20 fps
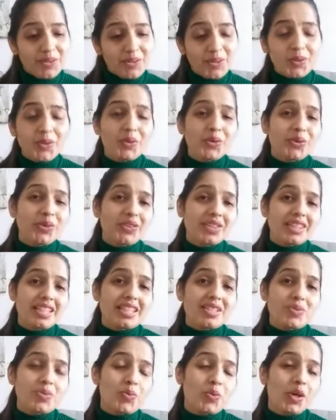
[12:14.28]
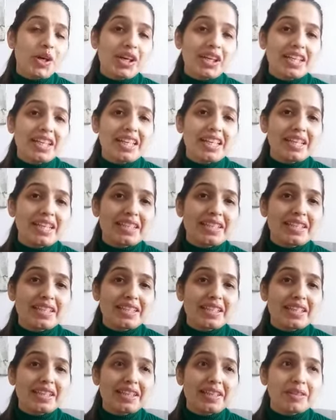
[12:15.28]
So this work
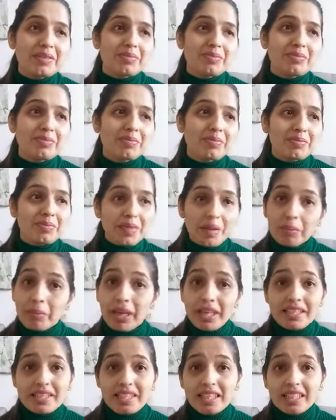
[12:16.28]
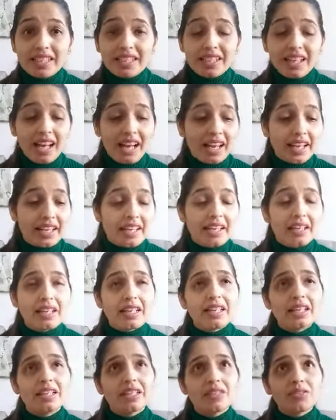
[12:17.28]
is amazing.
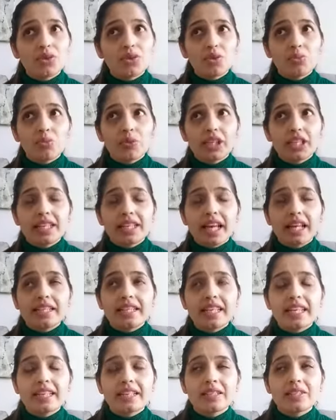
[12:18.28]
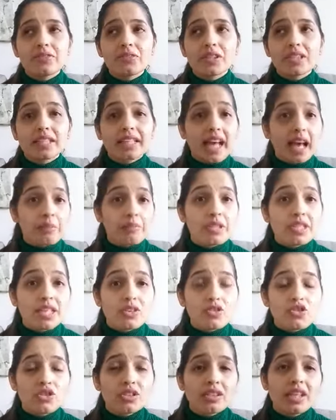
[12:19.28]
I love to bring that in with a calm
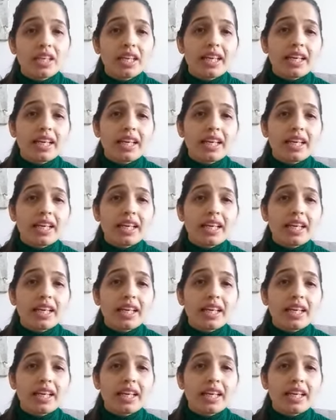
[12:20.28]
session.